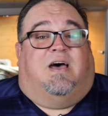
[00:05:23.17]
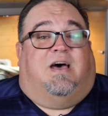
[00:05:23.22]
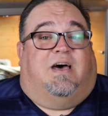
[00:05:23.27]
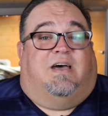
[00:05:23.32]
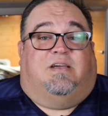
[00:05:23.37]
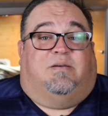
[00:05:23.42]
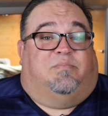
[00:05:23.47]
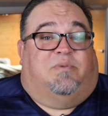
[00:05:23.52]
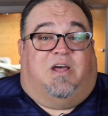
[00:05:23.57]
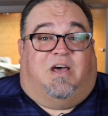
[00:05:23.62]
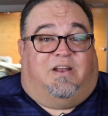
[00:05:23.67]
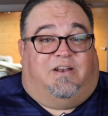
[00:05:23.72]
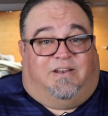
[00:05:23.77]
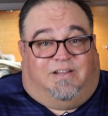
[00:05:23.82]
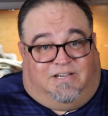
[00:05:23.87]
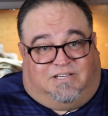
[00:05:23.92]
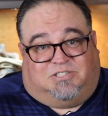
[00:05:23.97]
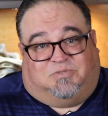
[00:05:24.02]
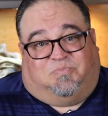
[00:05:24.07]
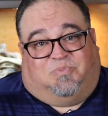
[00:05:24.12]
I am not an
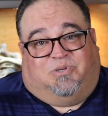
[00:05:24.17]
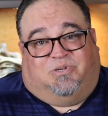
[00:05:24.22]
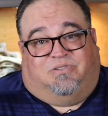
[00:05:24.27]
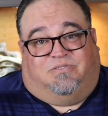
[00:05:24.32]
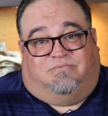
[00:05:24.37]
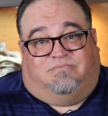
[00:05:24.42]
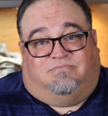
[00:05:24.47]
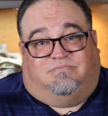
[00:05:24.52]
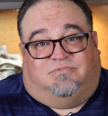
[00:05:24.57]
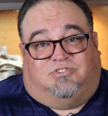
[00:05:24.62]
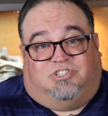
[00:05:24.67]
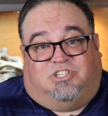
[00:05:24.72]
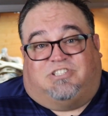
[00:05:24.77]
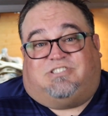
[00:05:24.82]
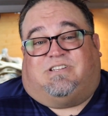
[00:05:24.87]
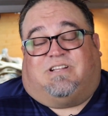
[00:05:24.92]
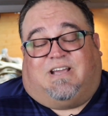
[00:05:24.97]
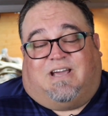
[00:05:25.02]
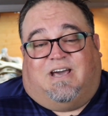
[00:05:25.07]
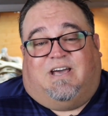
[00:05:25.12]
expert,
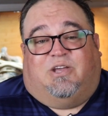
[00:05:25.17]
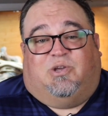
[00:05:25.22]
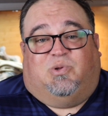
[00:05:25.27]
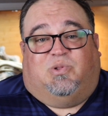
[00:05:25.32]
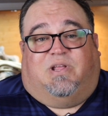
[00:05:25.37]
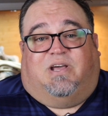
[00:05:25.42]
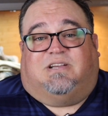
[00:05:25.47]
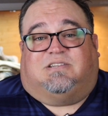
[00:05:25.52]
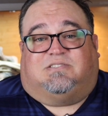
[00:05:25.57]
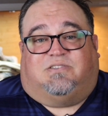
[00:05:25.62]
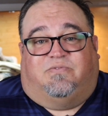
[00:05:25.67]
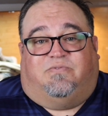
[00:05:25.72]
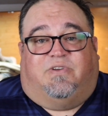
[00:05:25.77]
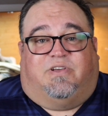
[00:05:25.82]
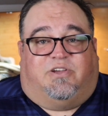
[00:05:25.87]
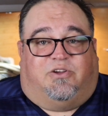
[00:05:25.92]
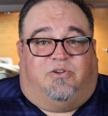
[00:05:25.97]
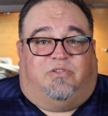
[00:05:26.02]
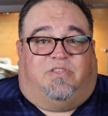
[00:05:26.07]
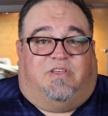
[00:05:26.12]
just a guy who likes to
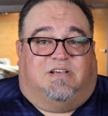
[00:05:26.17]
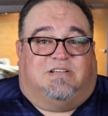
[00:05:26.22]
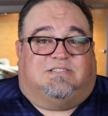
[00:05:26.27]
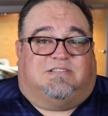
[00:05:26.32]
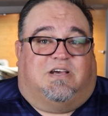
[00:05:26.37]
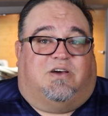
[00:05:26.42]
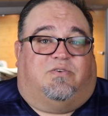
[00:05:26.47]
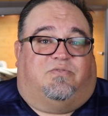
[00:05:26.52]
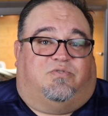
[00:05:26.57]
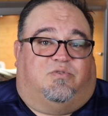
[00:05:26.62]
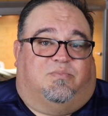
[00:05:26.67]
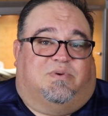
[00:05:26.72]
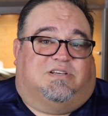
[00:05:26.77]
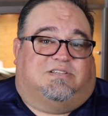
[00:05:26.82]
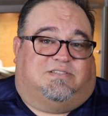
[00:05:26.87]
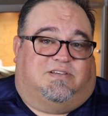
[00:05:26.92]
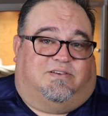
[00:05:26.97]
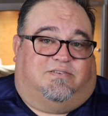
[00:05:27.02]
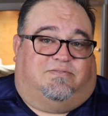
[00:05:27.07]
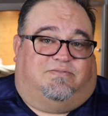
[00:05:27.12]
figure things out for
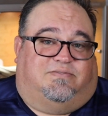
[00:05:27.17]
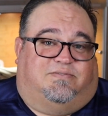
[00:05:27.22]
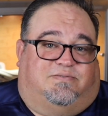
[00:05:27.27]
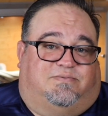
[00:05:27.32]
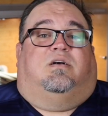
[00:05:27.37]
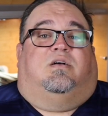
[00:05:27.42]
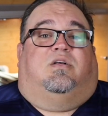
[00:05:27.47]
myself.